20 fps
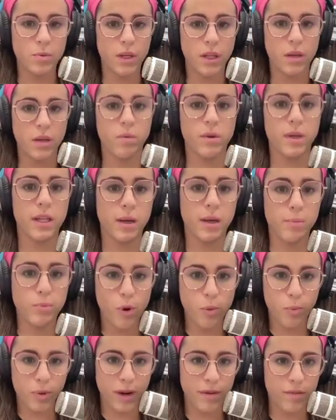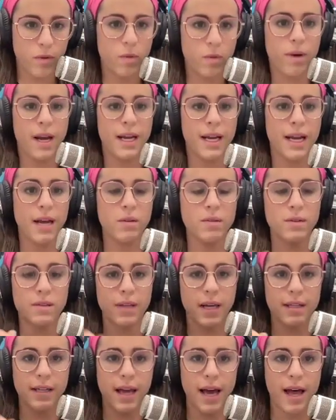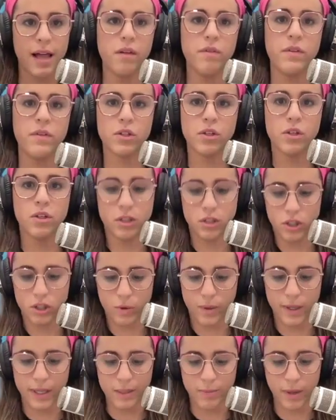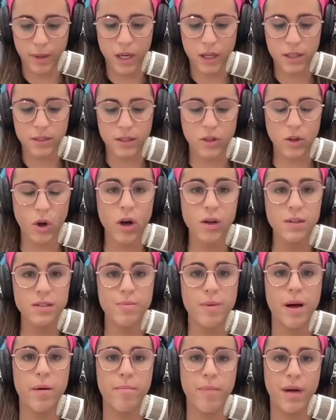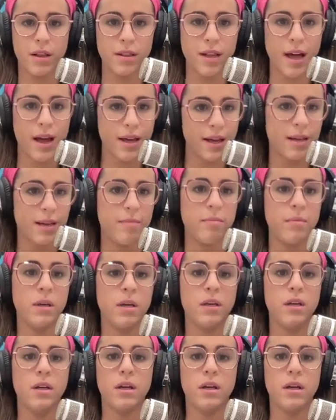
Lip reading: really, really appropriate for right now, Tzadi Alef is a good choice because it talks about malachim.